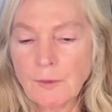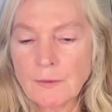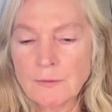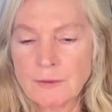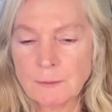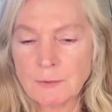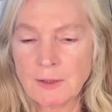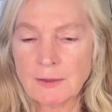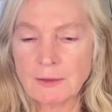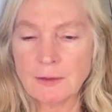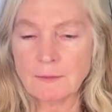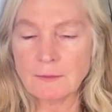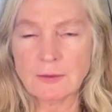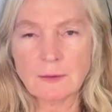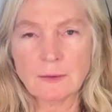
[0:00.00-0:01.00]
Some kind
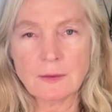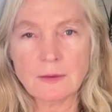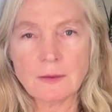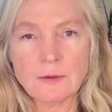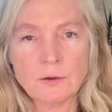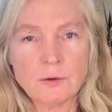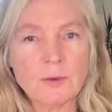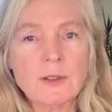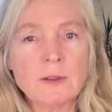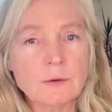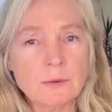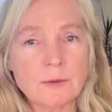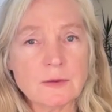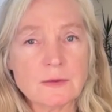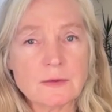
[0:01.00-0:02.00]
of,
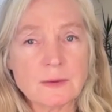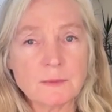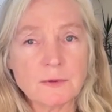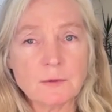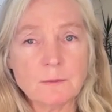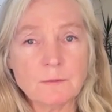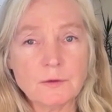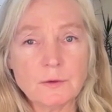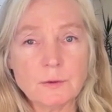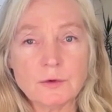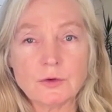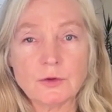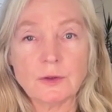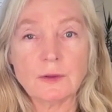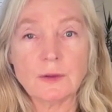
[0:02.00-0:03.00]
ignorance, some
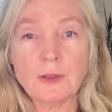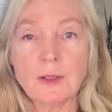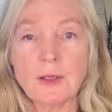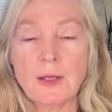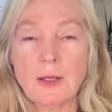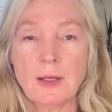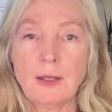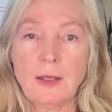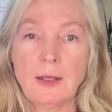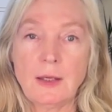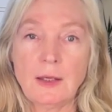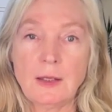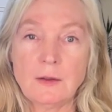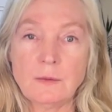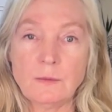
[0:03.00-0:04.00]
confusion.
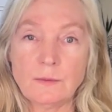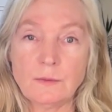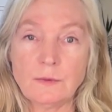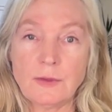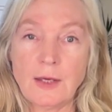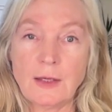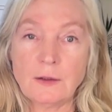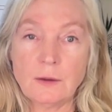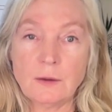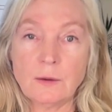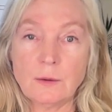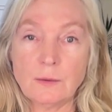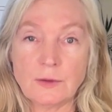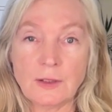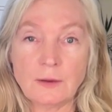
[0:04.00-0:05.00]
And that
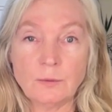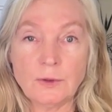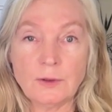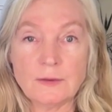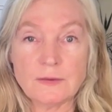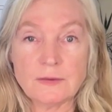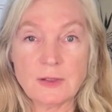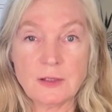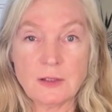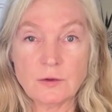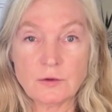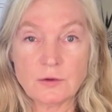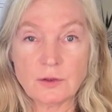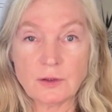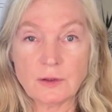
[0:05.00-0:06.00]

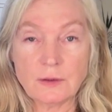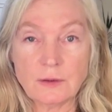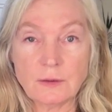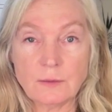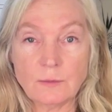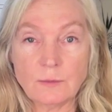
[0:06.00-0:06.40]
realization